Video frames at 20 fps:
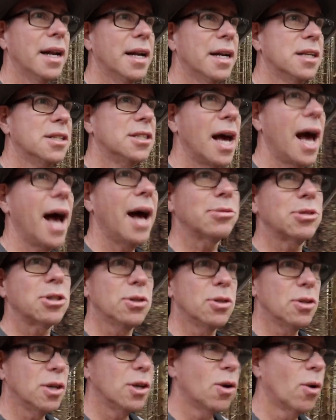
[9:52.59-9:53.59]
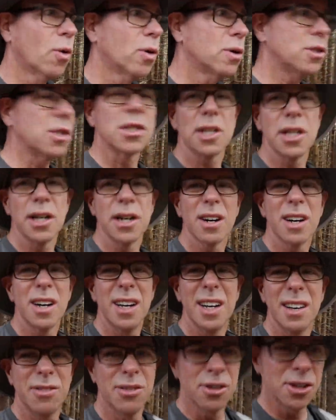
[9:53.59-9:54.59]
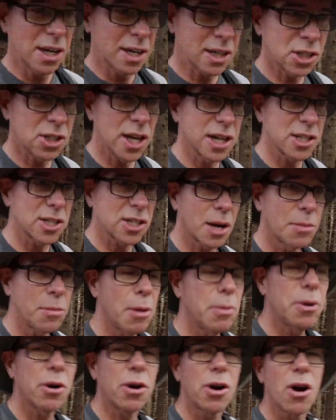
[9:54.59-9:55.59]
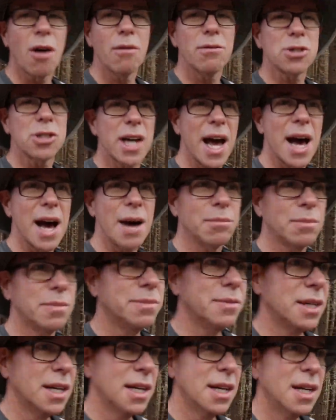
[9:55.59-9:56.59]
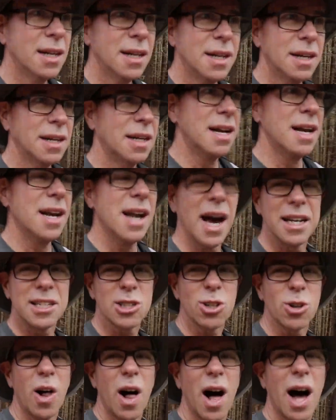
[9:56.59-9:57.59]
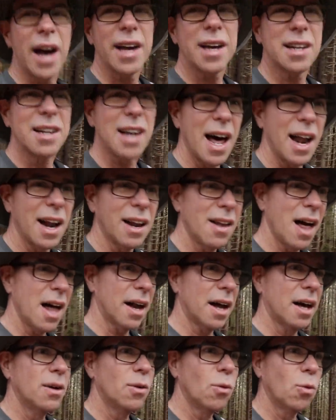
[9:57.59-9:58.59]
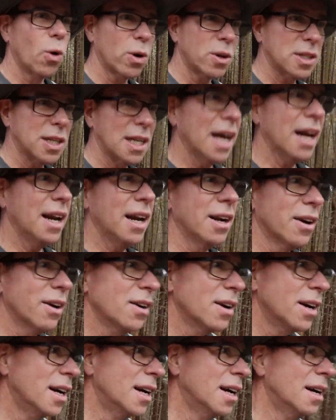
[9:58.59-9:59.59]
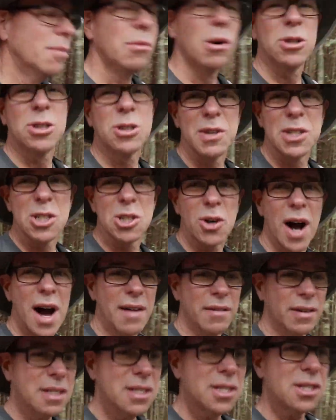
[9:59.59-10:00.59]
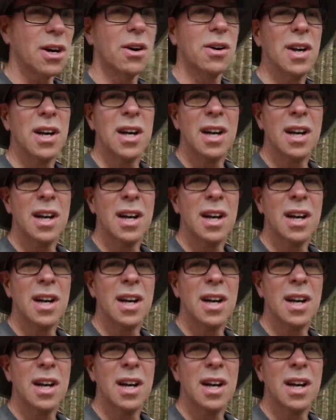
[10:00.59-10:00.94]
it is absolutely gorgeous here. If you get a chance to come up here to Carver's Gap, nice little hike, not a lot of work to get here. Most of it's driving, so